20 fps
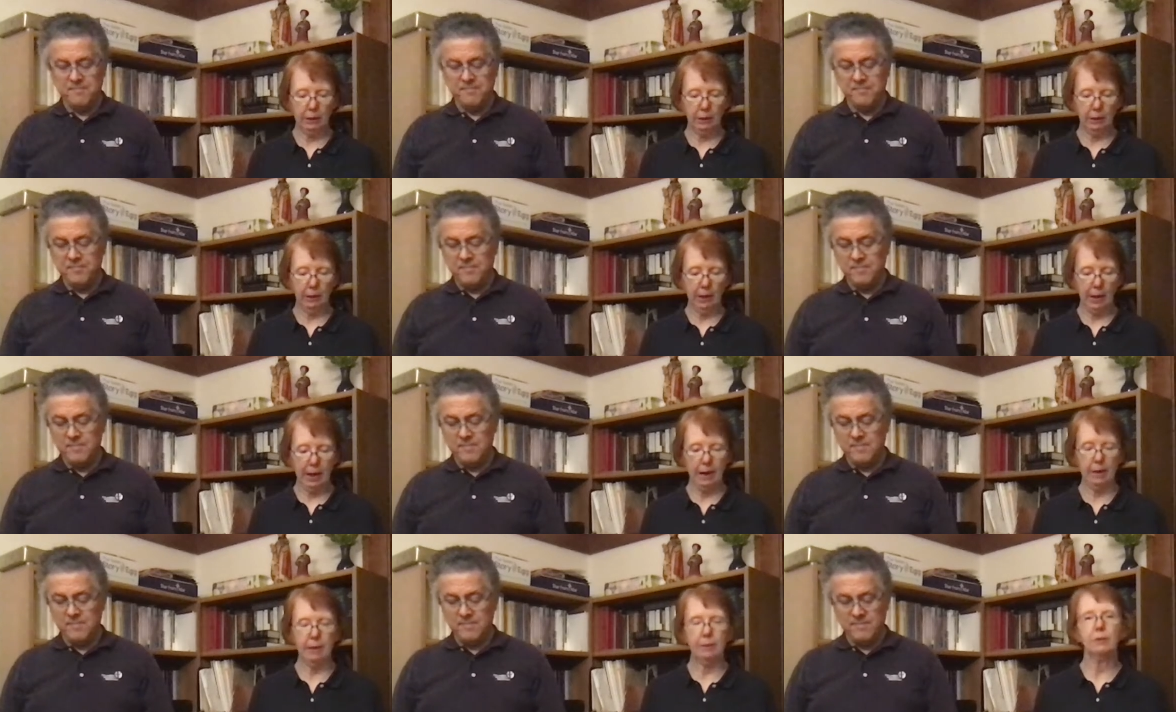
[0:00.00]
Speaker 1: the
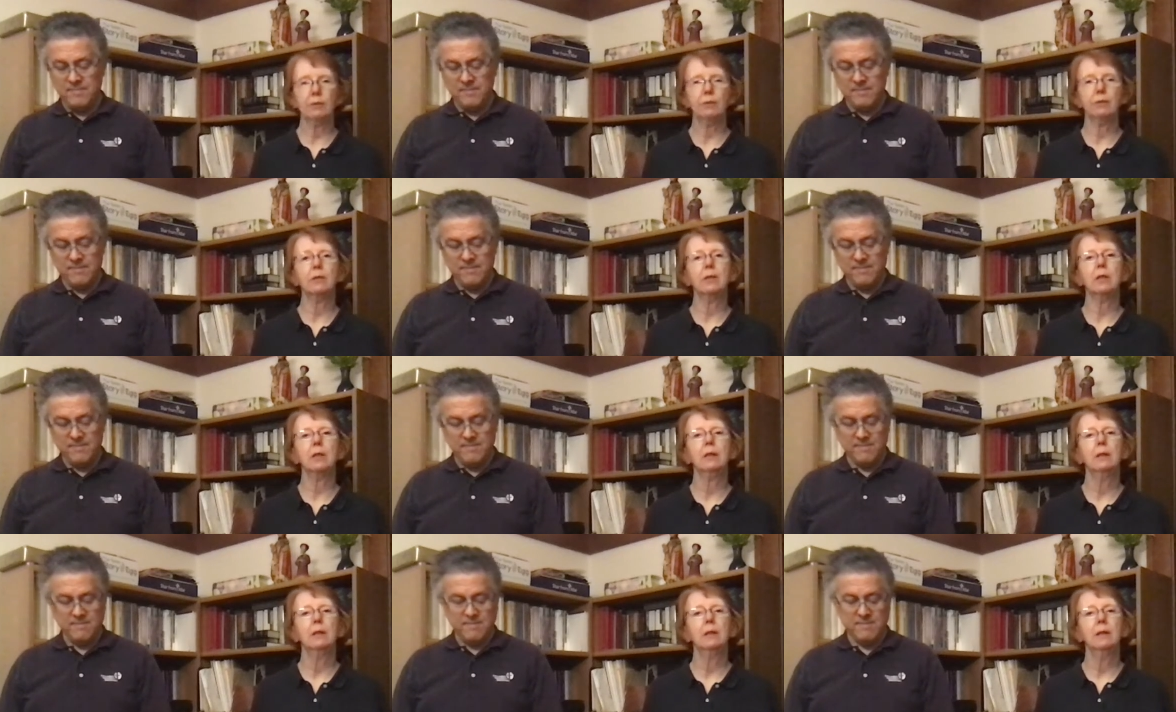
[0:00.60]

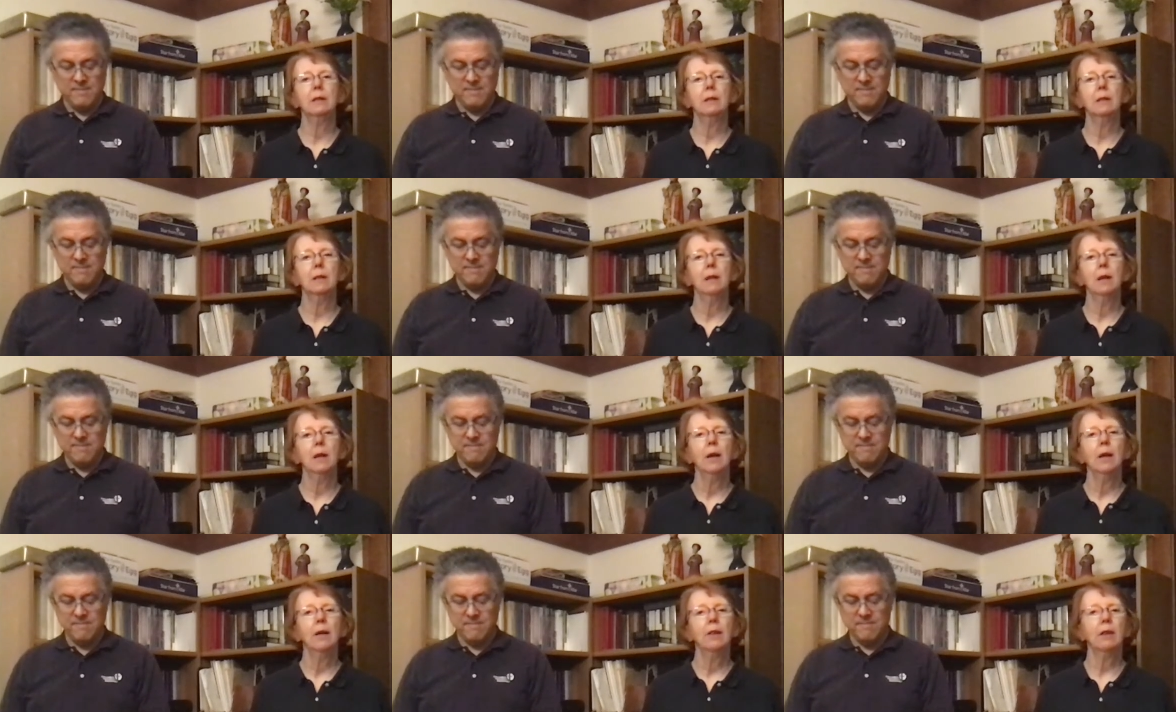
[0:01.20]
last.
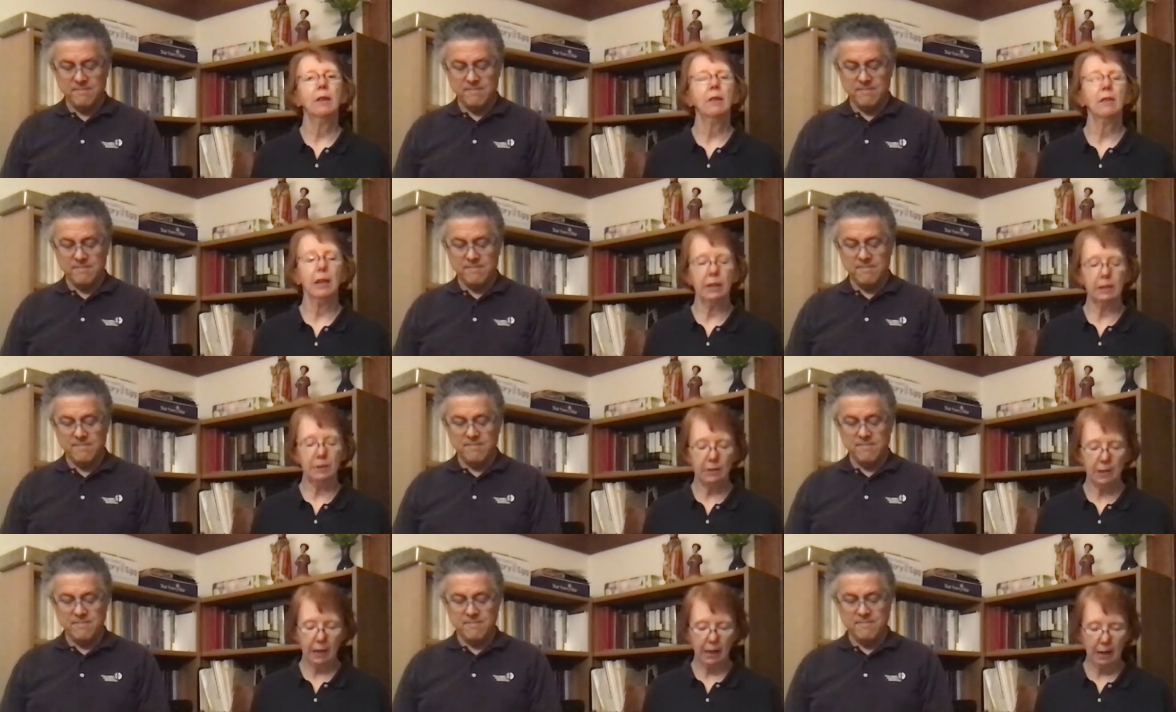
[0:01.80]
The
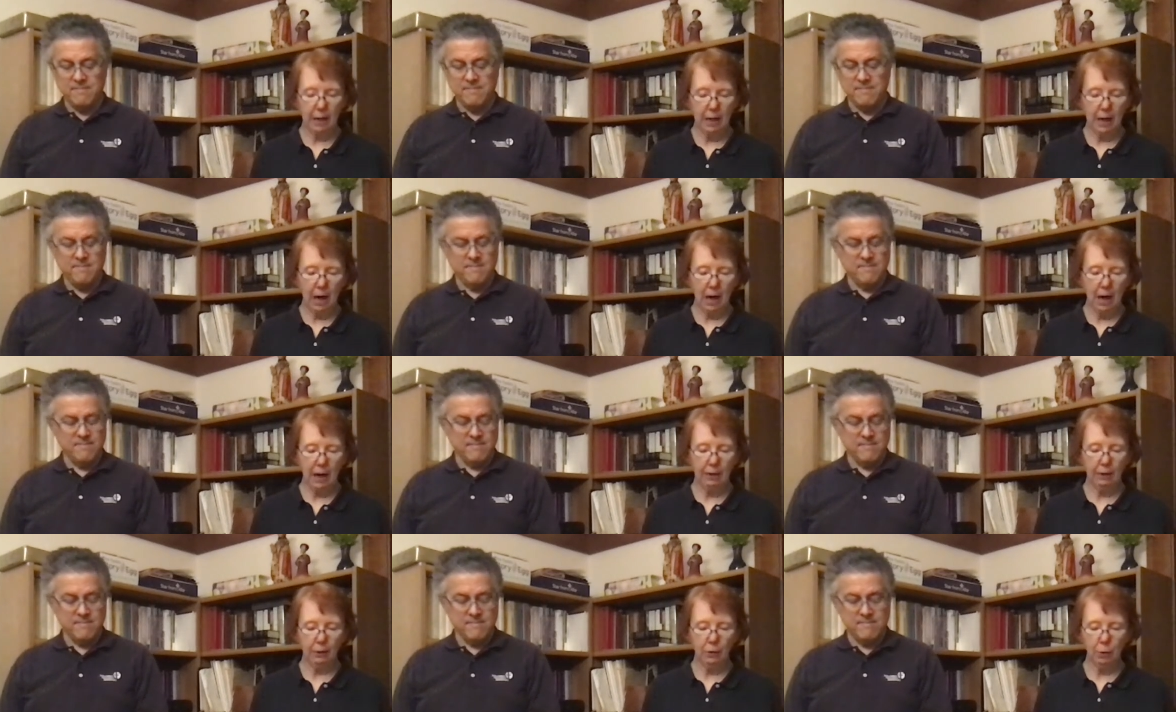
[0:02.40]
things that
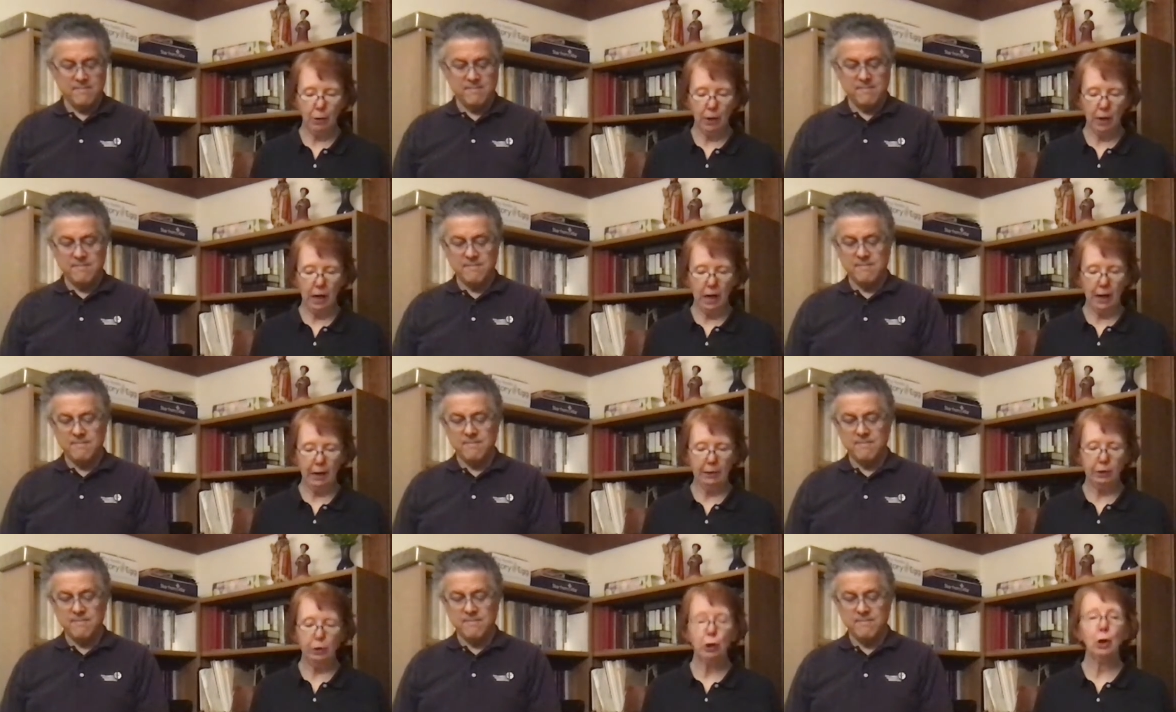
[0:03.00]
God
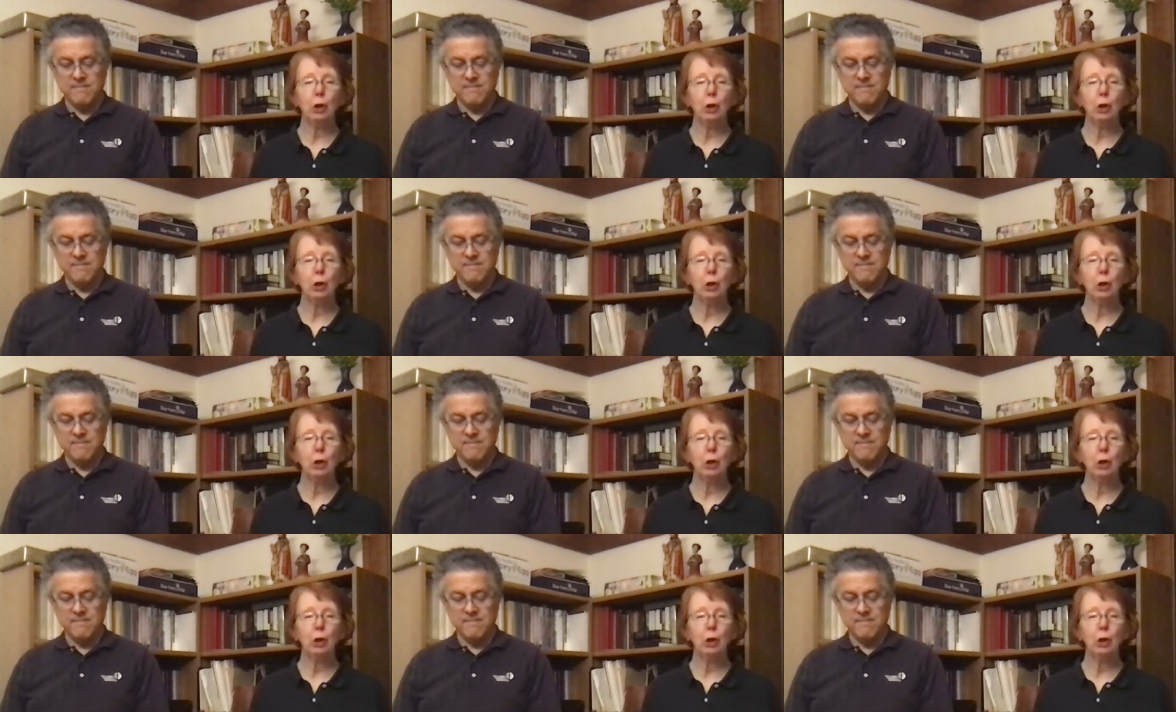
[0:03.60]
creates